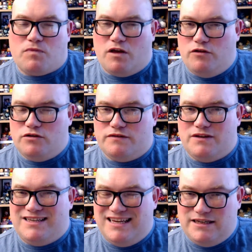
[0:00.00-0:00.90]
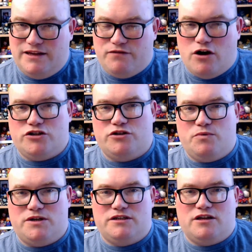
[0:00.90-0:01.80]
news of the Disney version,
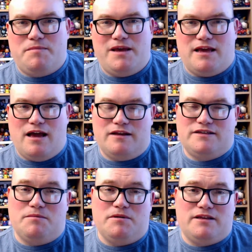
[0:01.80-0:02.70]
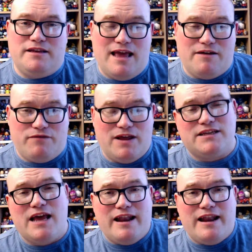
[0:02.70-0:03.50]
which is going to be kind of similar to Netflix.